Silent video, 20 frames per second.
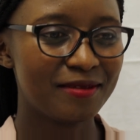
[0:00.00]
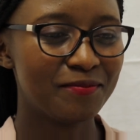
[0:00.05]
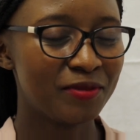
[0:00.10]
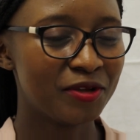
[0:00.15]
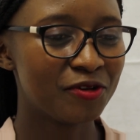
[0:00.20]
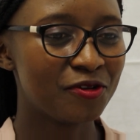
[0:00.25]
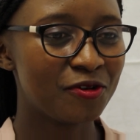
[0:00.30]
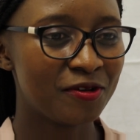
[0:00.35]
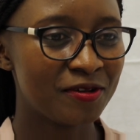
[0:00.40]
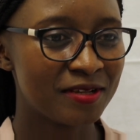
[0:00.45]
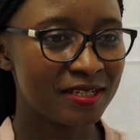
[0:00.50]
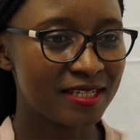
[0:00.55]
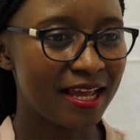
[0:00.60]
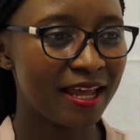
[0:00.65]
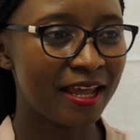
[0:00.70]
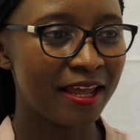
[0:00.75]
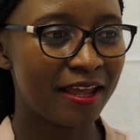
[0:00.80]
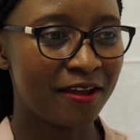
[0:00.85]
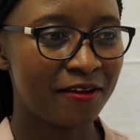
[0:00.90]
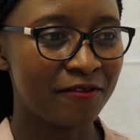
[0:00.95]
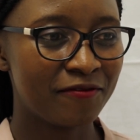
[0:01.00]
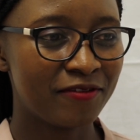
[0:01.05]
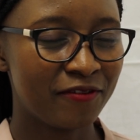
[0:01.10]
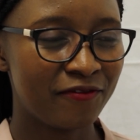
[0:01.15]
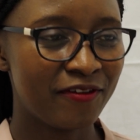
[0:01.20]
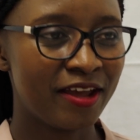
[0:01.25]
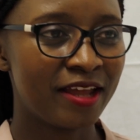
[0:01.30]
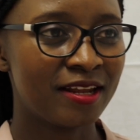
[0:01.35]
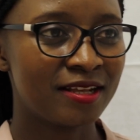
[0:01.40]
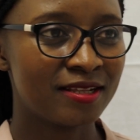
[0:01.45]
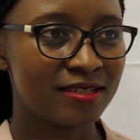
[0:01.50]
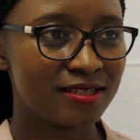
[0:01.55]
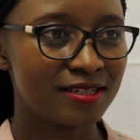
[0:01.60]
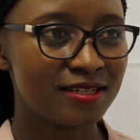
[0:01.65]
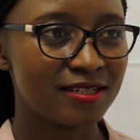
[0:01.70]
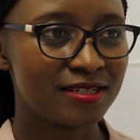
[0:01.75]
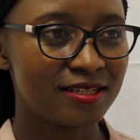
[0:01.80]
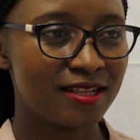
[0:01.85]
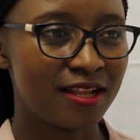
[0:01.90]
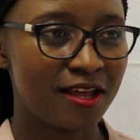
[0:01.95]
because I have the
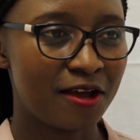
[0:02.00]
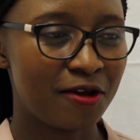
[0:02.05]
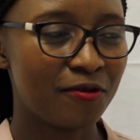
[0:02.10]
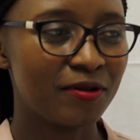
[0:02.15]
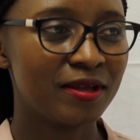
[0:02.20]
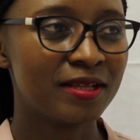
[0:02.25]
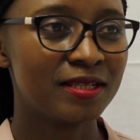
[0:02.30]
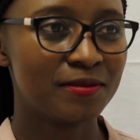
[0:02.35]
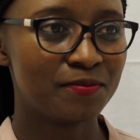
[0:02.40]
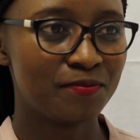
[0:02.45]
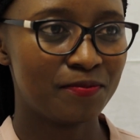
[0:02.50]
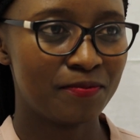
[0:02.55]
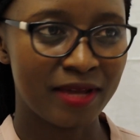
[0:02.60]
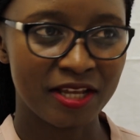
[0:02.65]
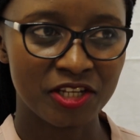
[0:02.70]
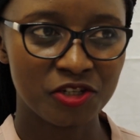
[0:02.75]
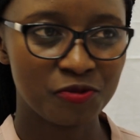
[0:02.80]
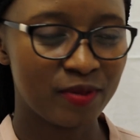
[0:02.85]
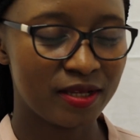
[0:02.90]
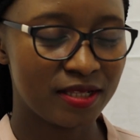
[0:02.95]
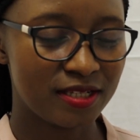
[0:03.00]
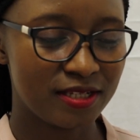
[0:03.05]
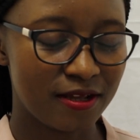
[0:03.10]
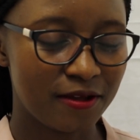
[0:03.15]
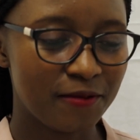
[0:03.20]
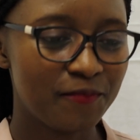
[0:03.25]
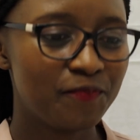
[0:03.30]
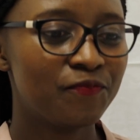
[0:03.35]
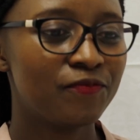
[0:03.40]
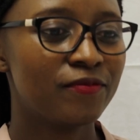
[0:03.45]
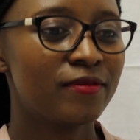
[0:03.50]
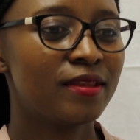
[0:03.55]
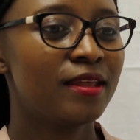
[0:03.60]
finances now, it's much better.